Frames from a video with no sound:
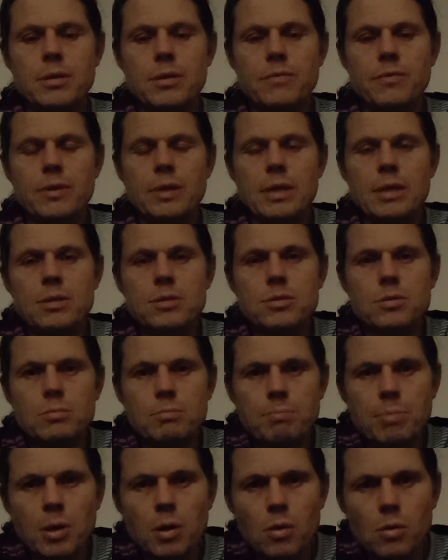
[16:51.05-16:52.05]
If you get too
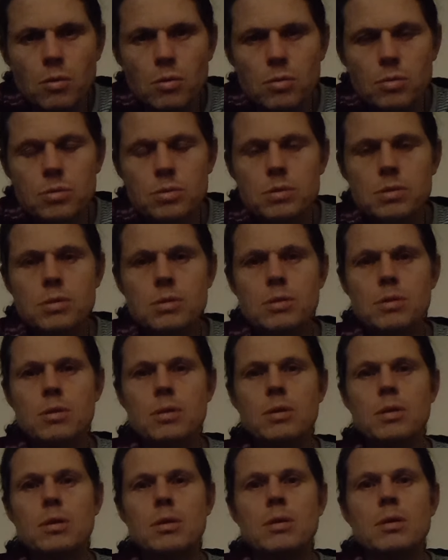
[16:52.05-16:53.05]
pulled
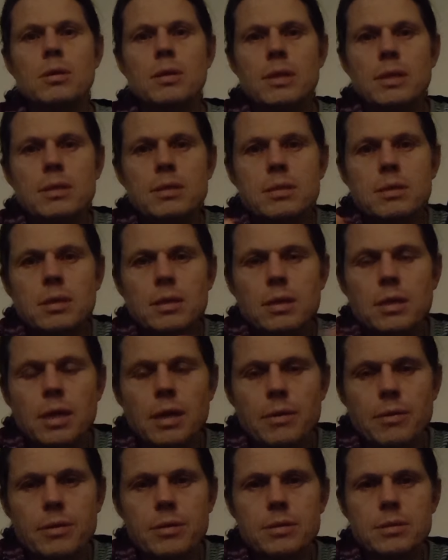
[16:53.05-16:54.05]
into the
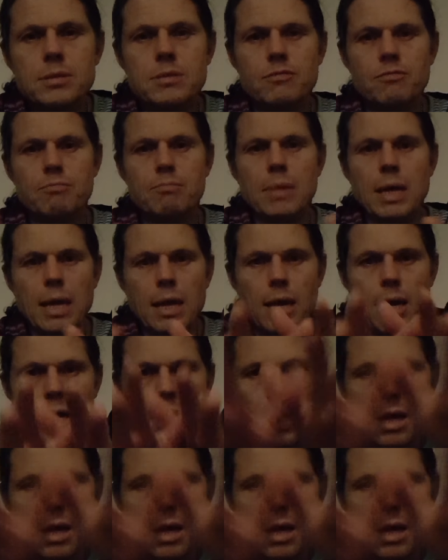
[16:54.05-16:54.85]
currents of Maya,